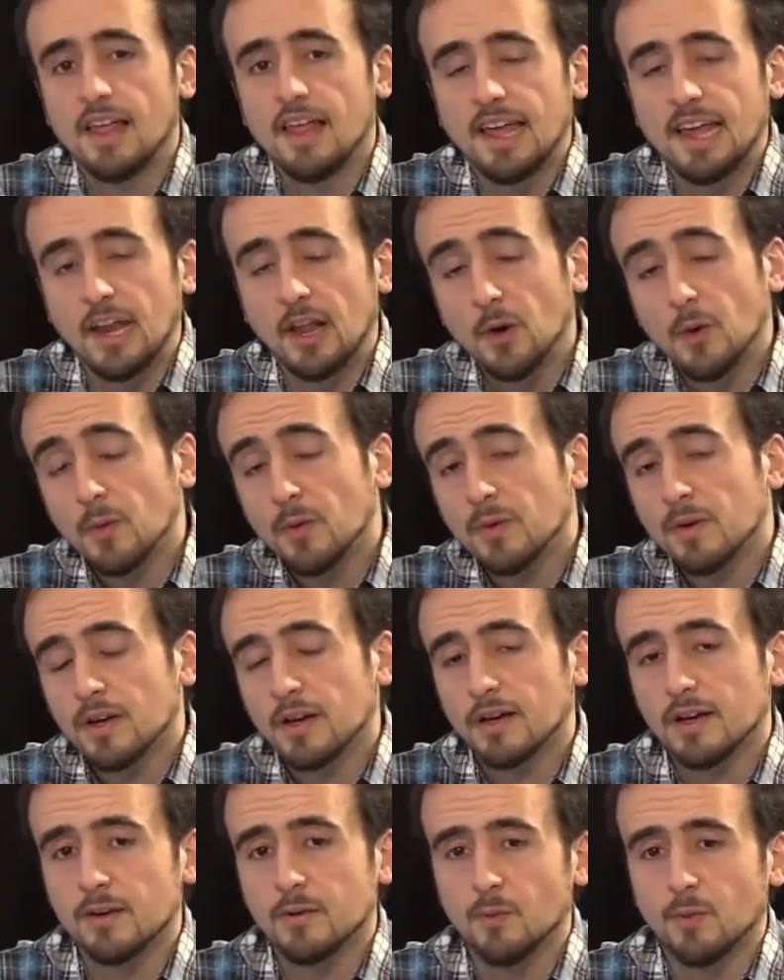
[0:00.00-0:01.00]
Hello,
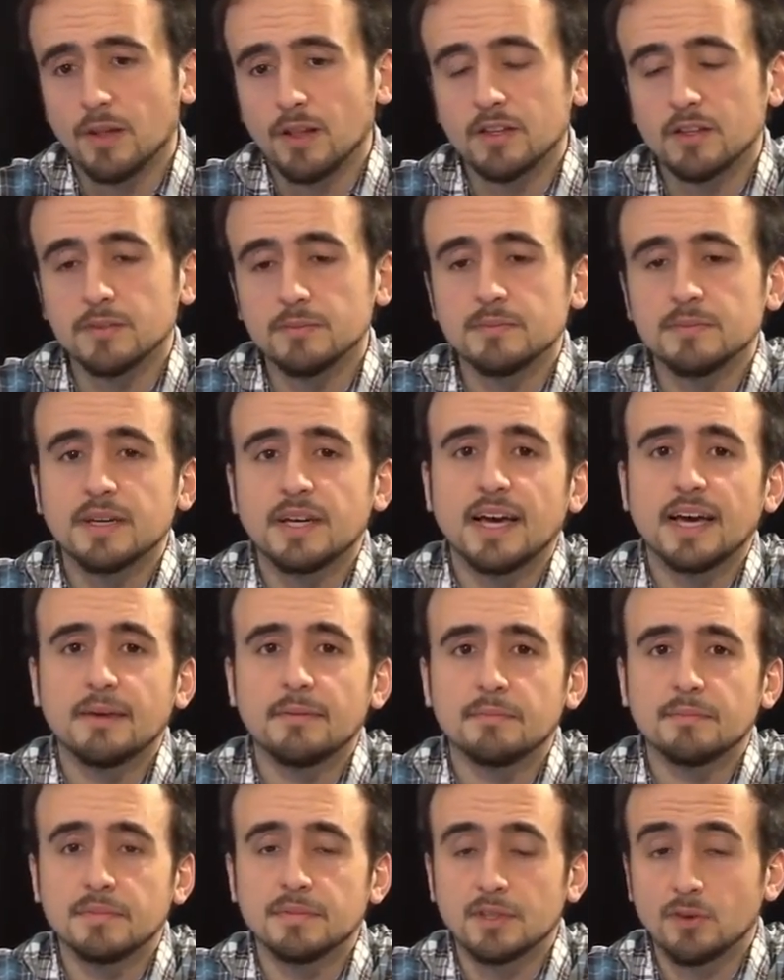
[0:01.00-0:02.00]
welcome.
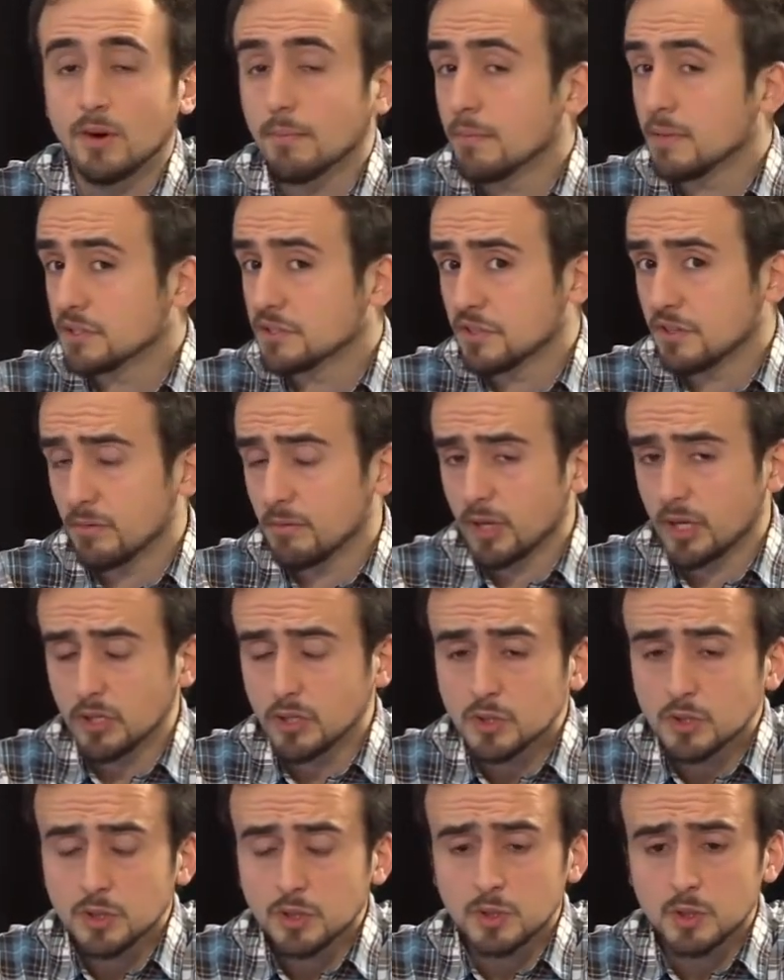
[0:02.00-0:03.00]
I'm the Grandmaster Alvar
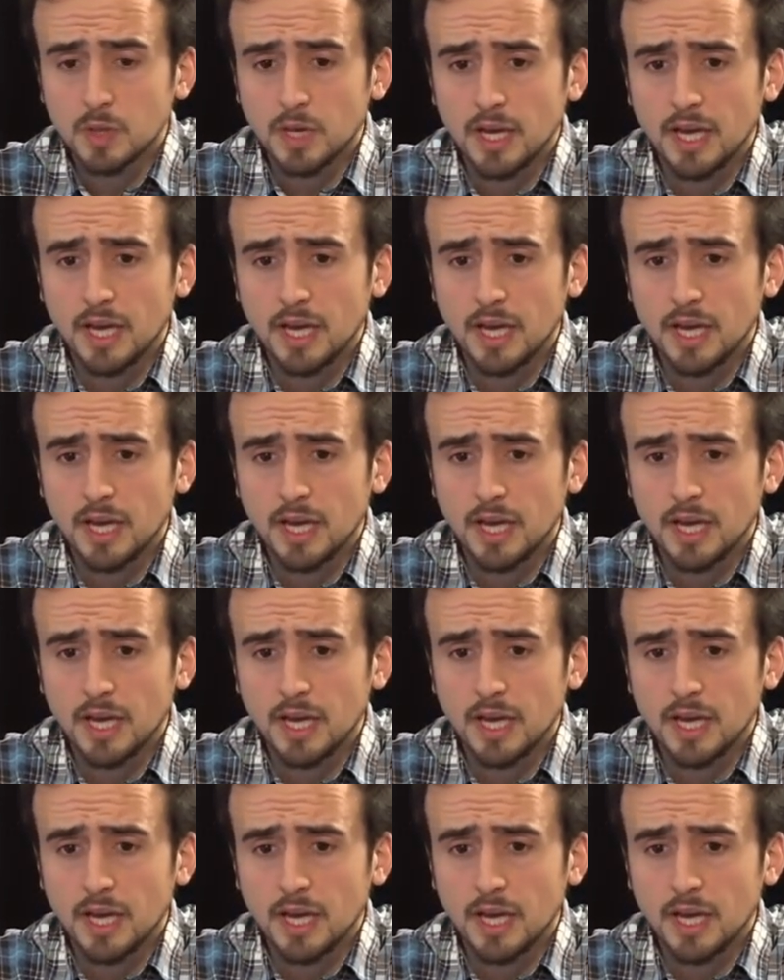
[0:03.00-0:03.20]
Alonso,